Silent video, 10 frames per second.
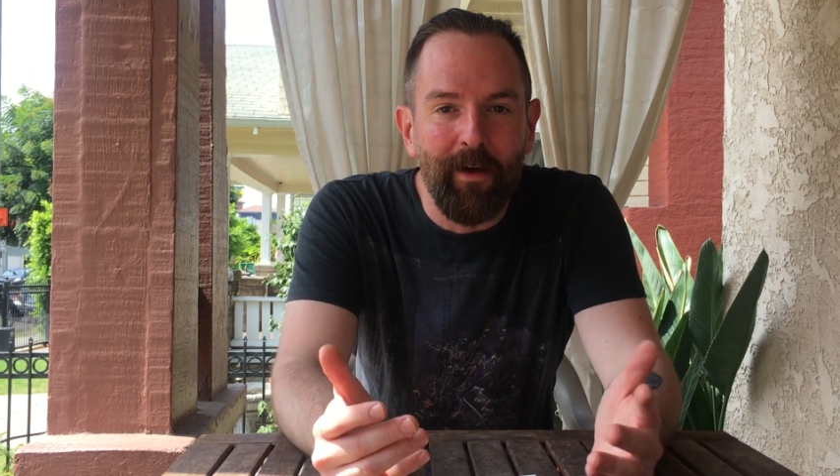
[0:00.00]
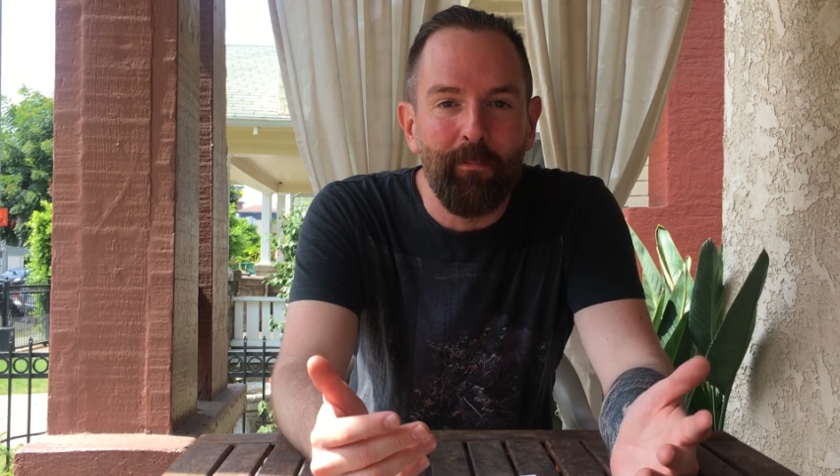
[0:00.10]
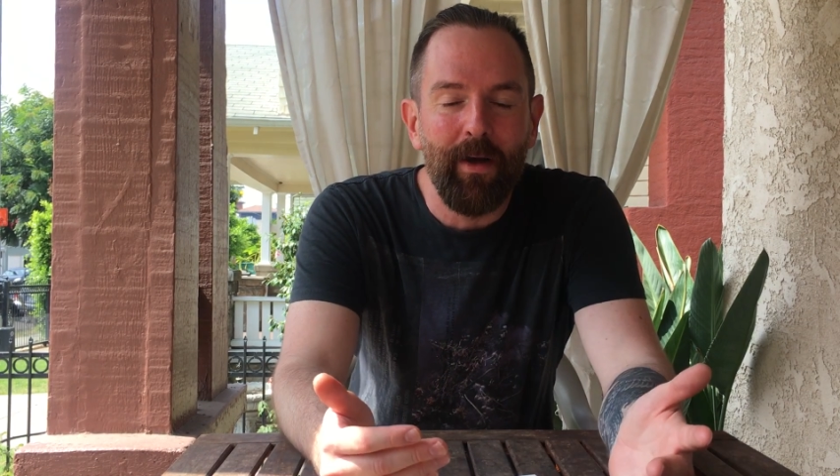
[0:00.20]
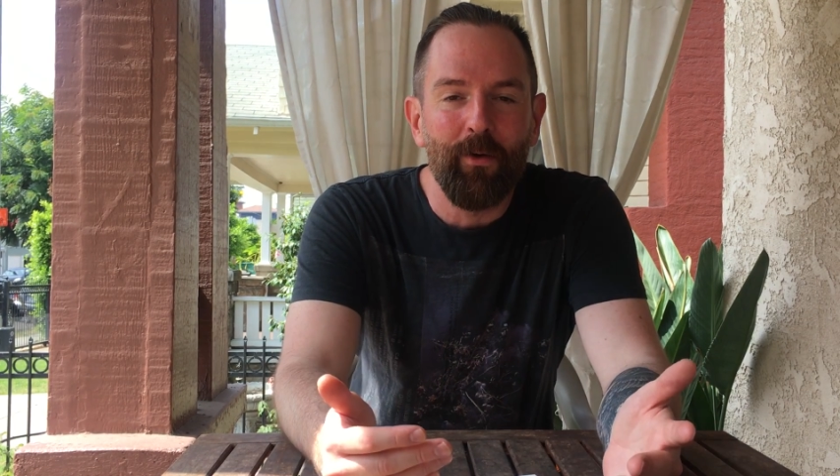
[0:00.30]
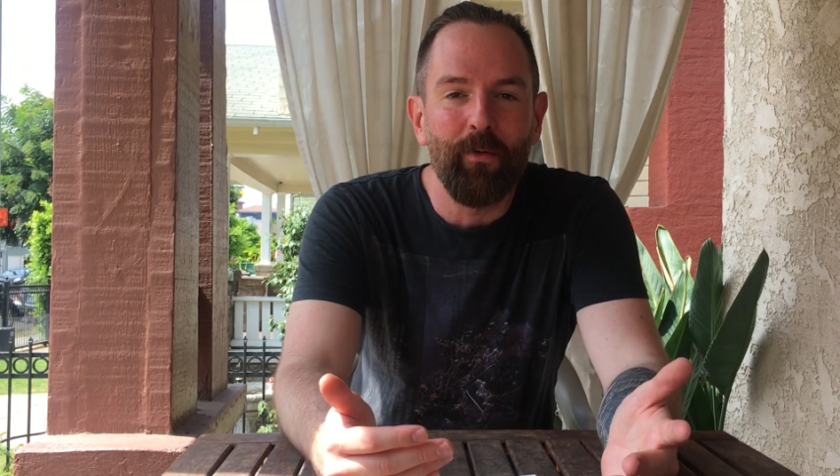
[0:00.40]
I'm
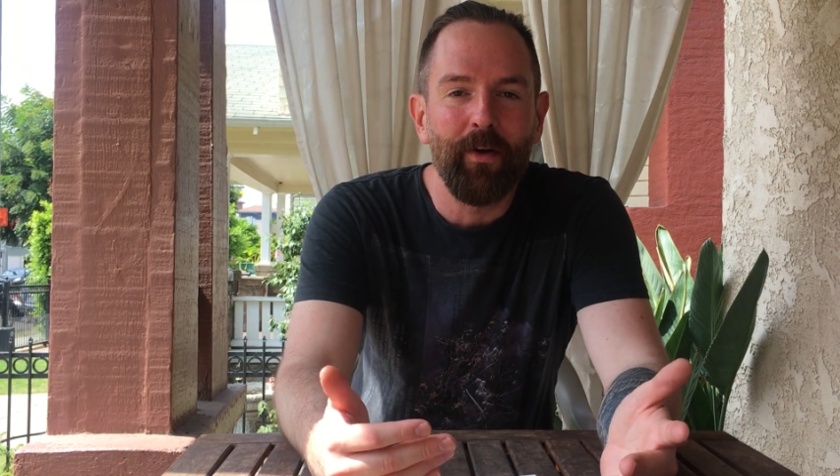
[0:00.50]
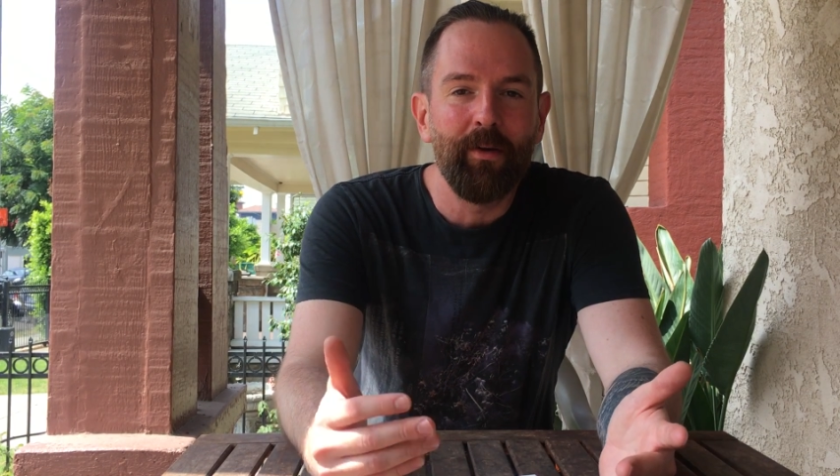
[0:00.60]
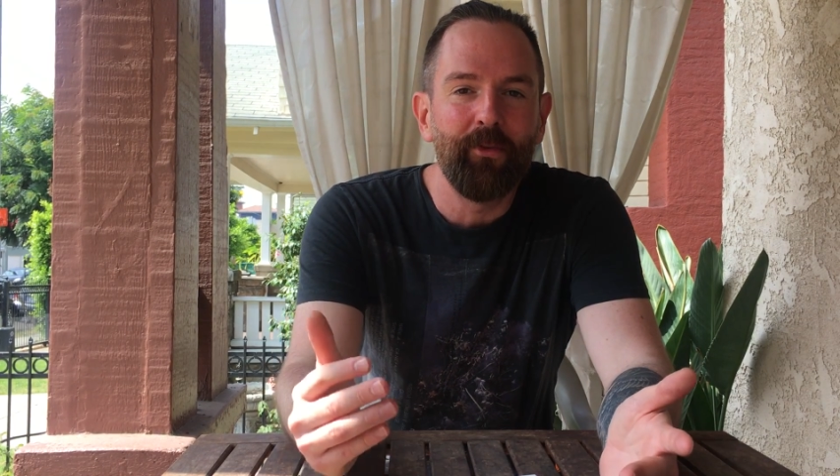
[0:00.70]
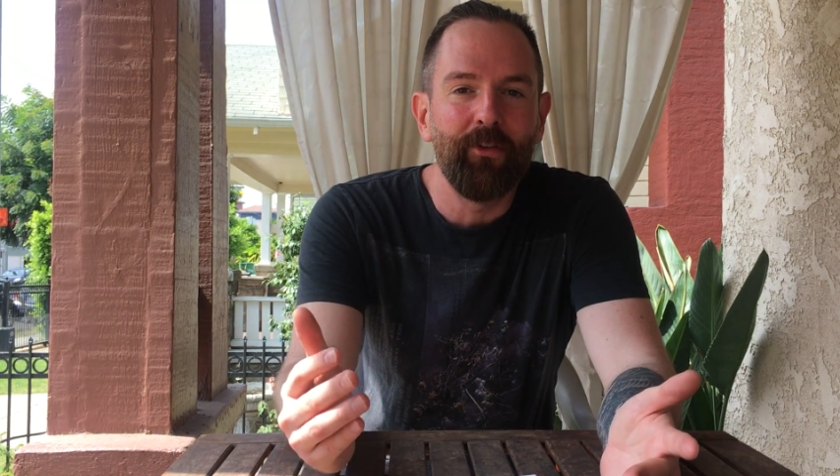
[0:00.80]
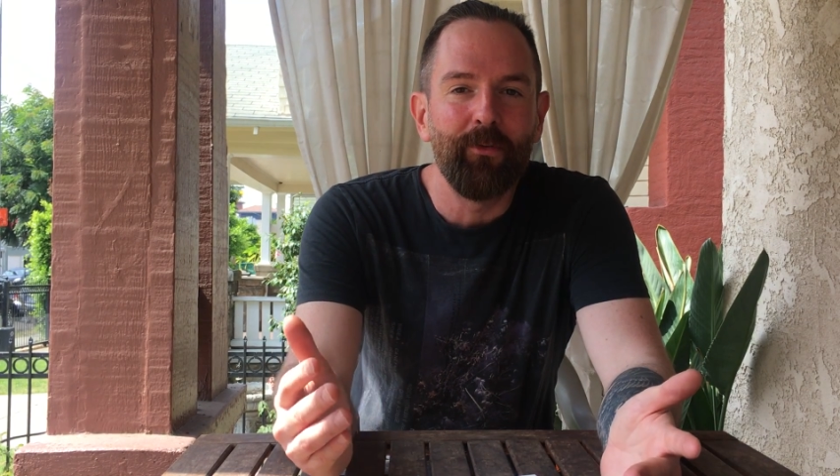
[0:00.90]
Michael
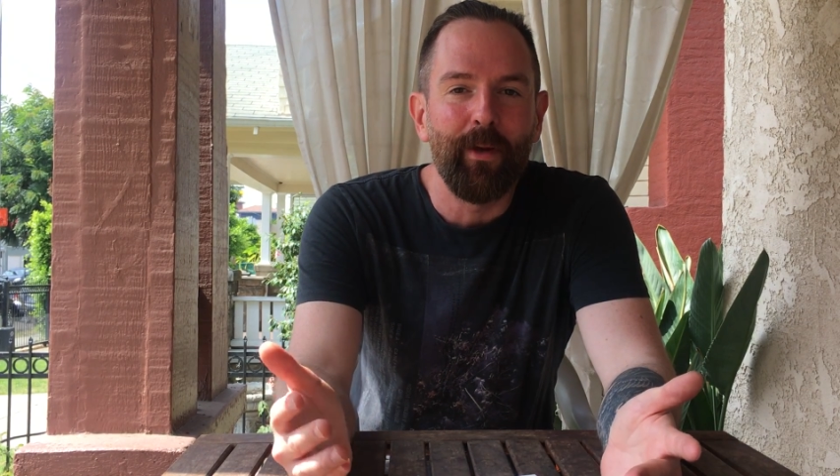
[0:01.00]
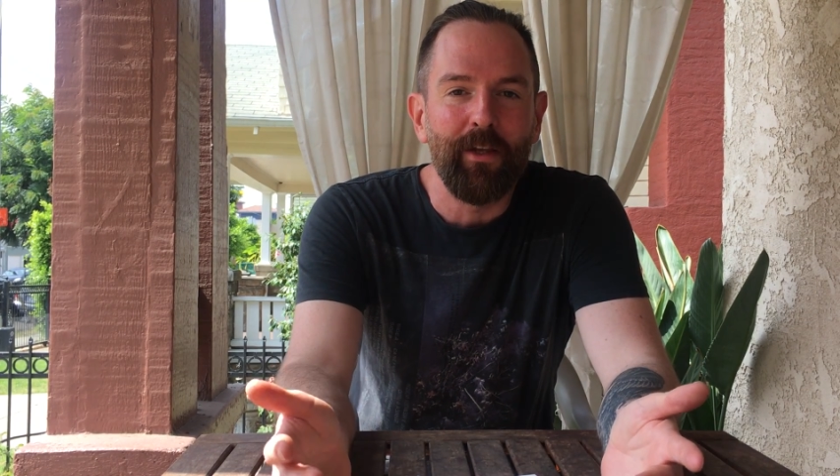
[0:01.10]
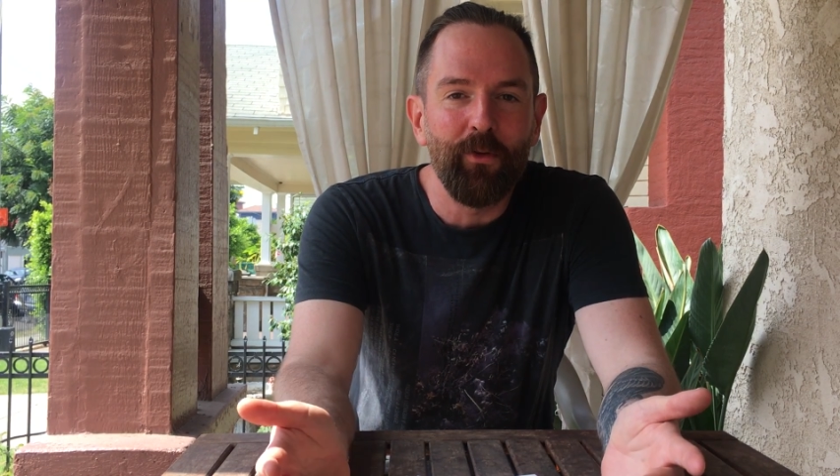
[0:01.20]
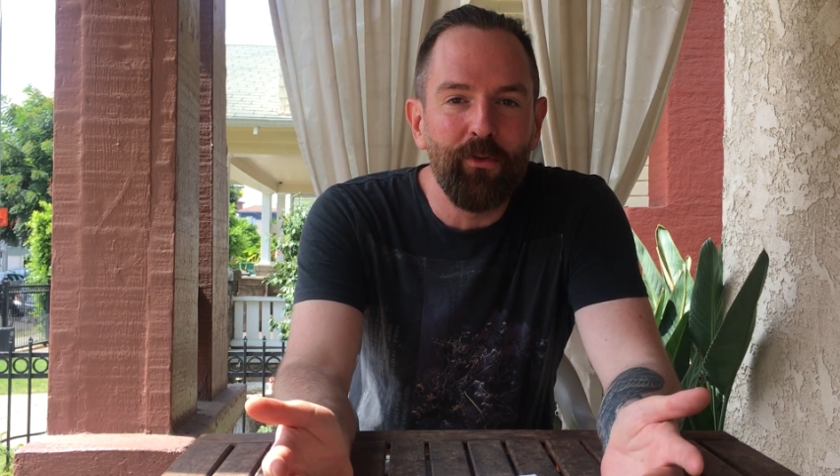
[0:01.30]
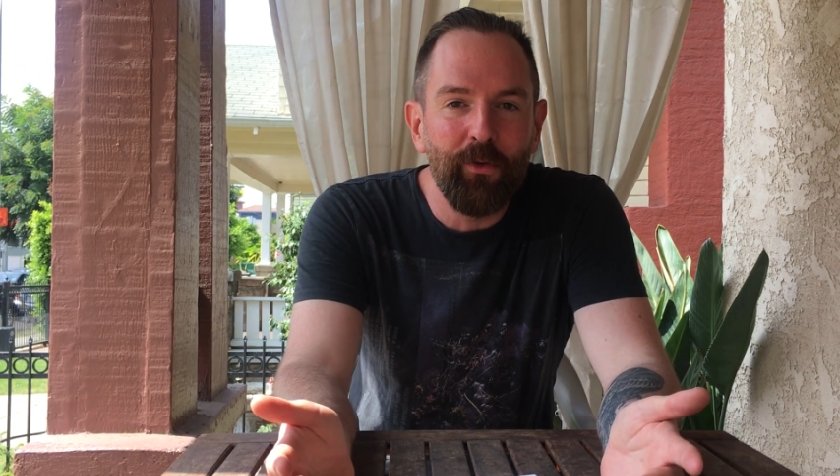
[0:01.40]
Grubbs. This is my
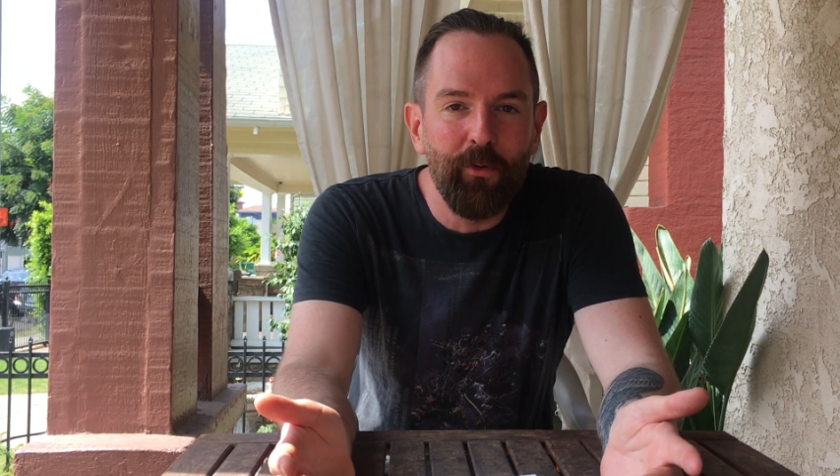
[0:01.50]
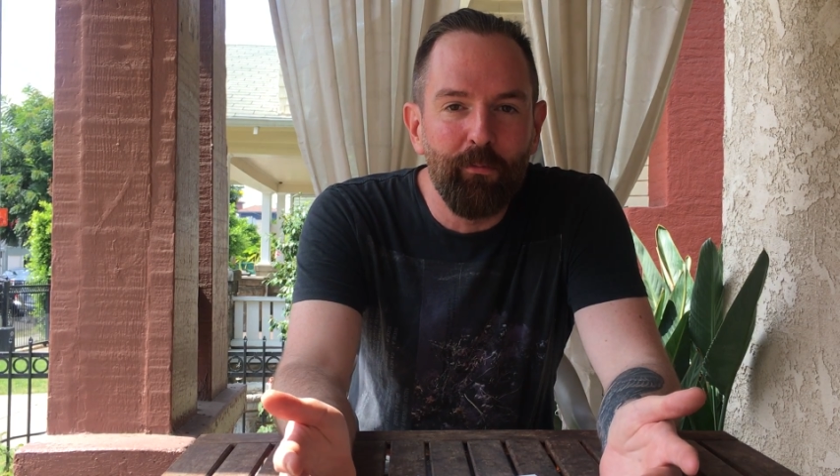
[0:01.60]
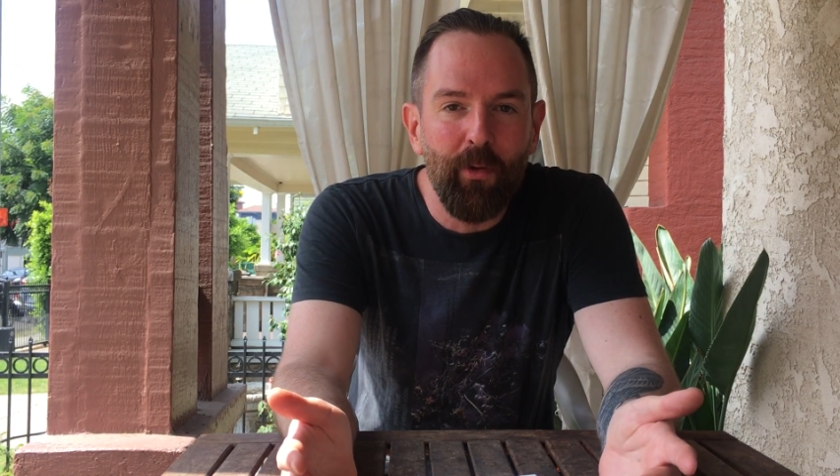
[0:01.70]
YouTube